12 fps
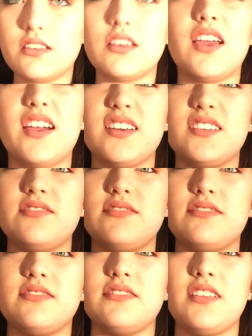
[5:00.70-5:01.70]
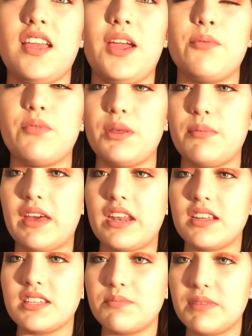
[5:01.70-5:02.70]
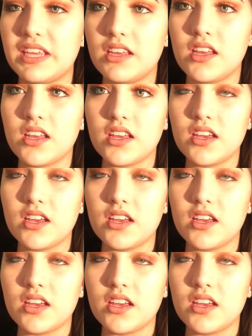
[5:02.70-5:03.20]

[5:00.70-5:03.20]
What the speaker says: Yeah, I'm really bad at speaking.